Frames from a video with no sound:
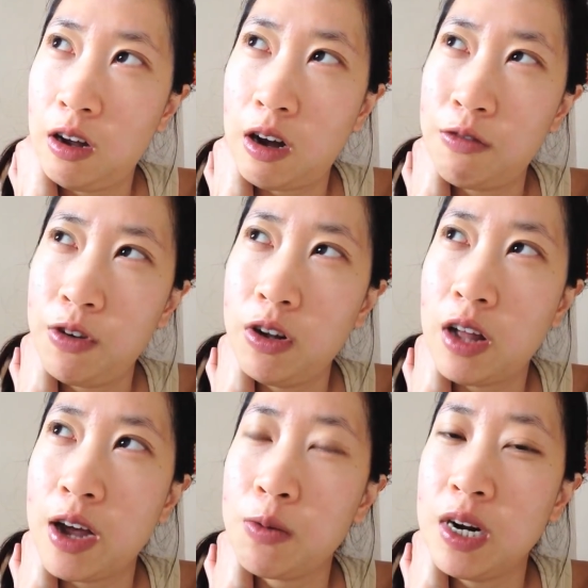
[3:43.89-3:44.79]
I feel
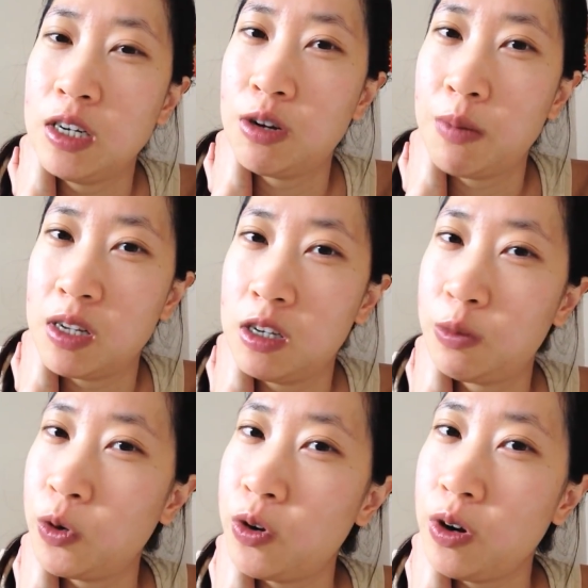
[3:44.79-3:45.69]
like we need to message
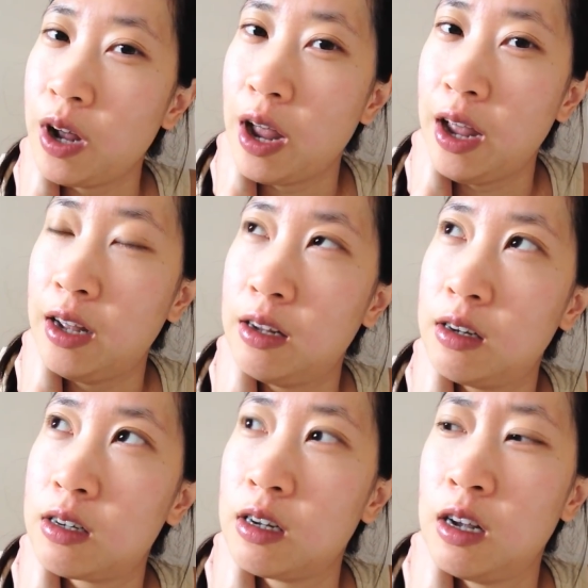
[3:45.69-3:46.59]
more, and